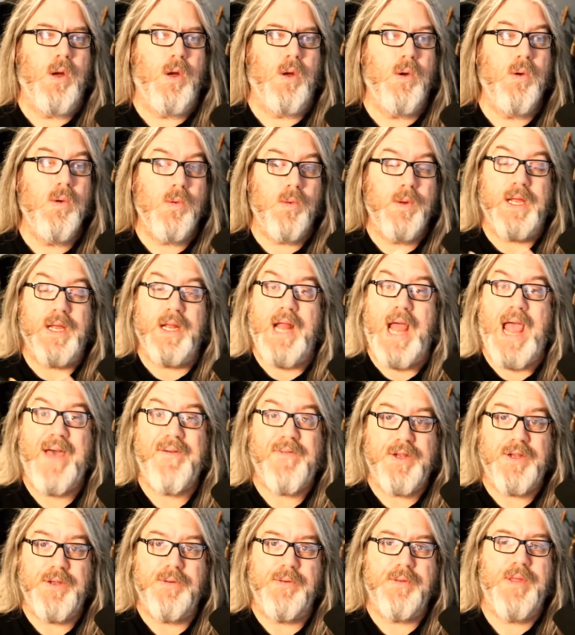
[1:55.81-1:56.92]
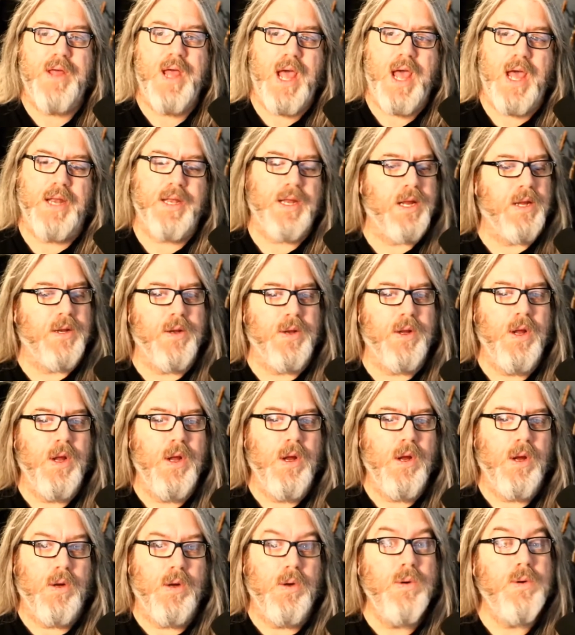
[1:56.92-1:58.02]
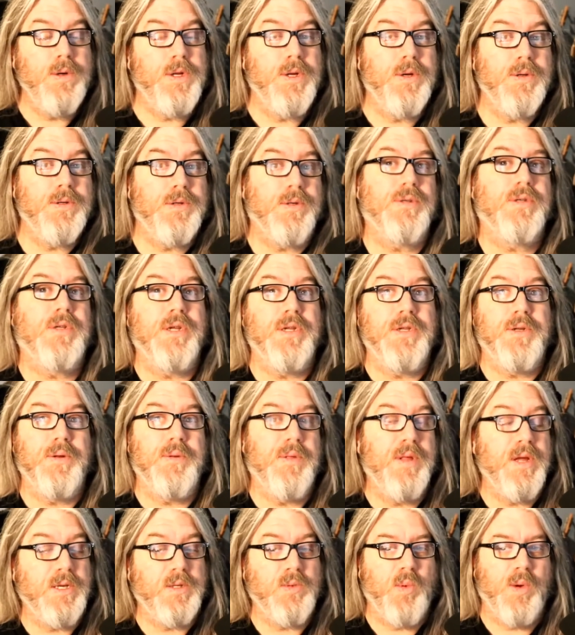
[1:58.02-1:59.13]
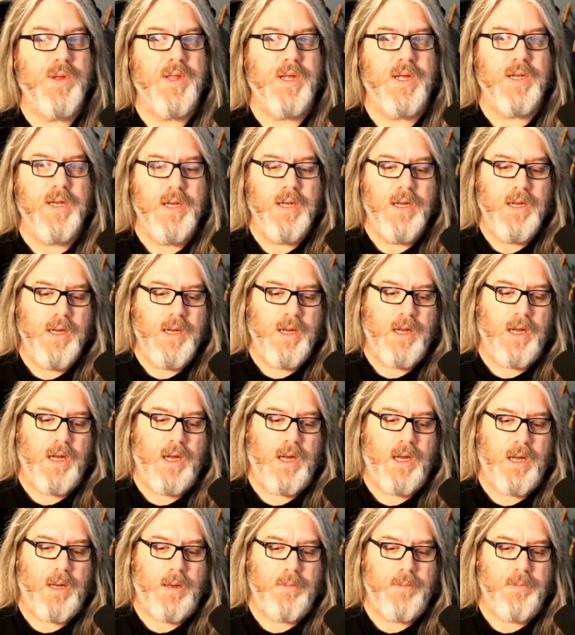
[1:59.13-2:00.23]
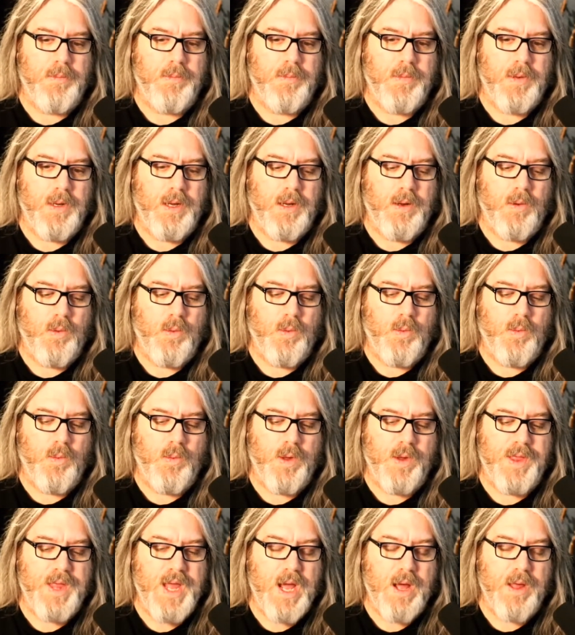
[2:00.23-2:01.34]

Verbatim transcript: oh we can have it do that and oh users can do this with it um, without